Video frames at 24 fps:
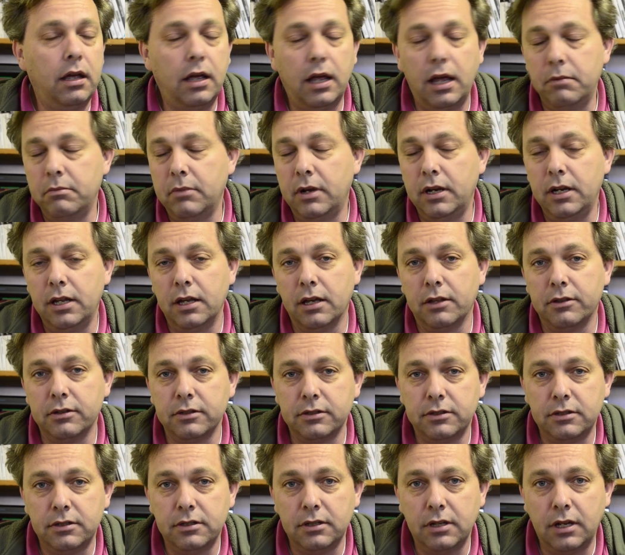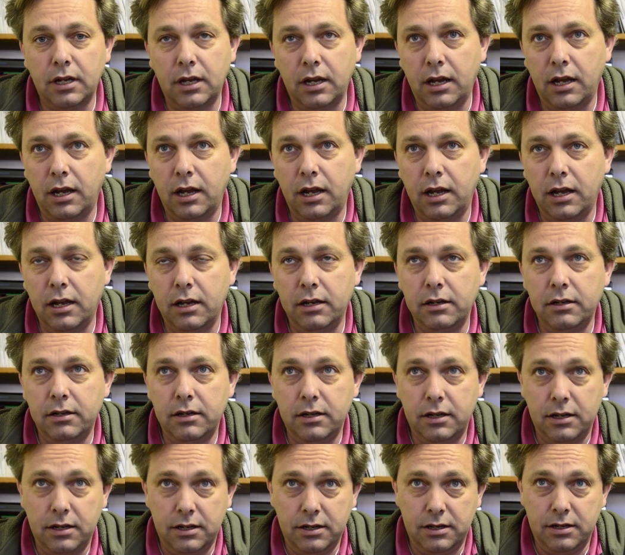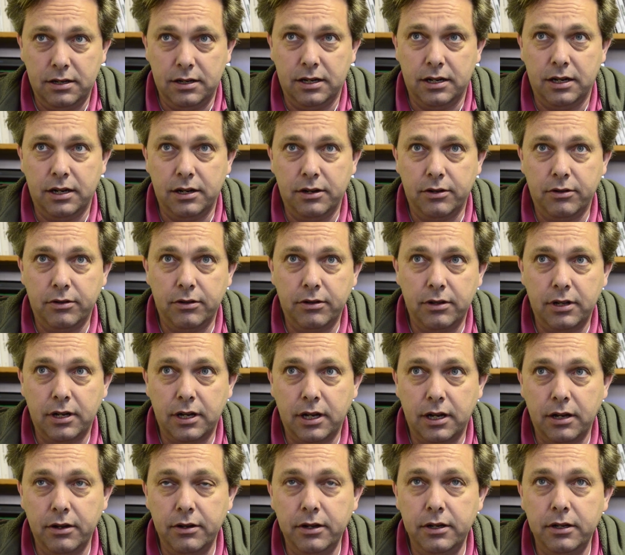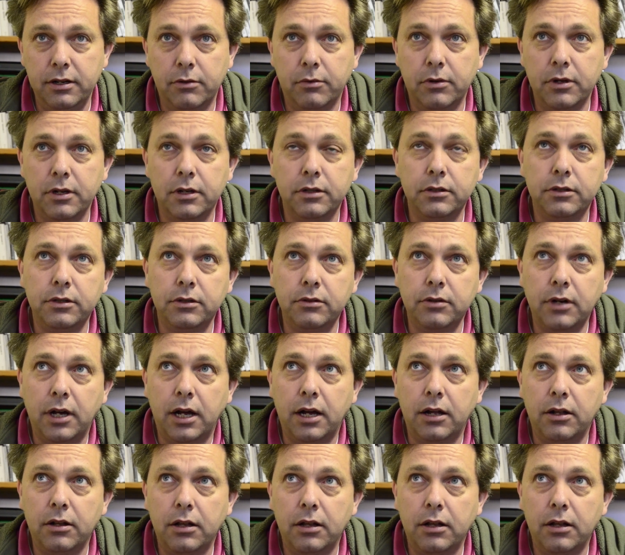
And many others. And you know what I'll do?